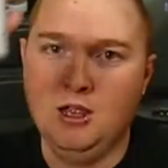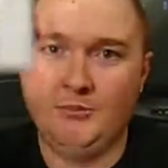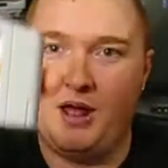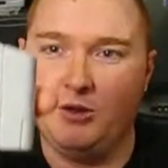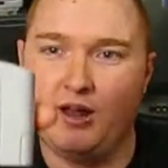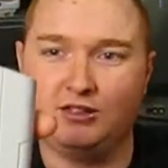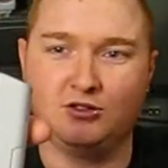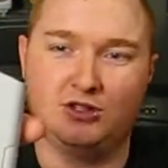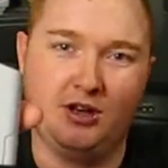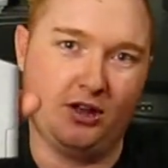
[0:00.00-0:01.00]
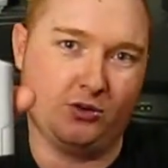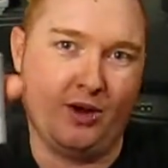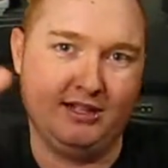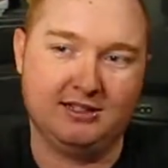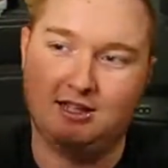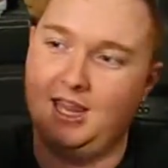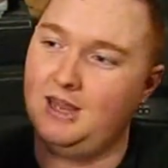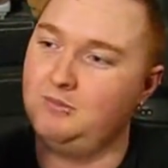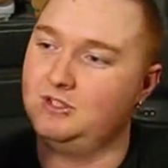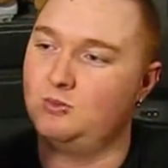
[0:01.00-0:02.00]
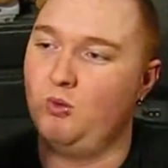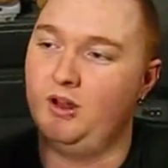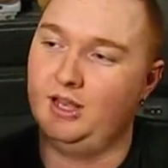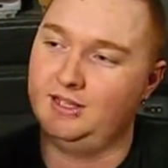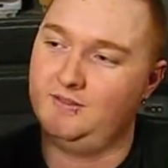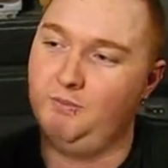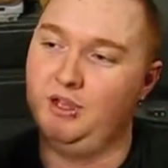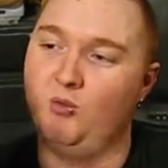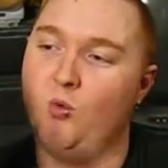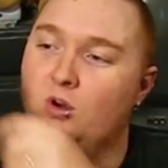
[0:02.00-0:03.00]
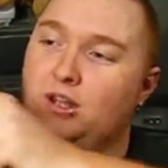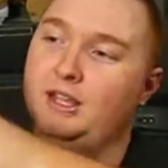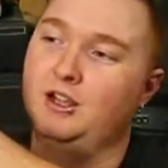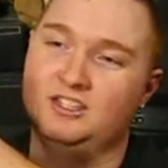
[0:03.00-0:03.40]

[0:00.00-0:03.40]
Penny Racer is another racing game. This one has the big warning here.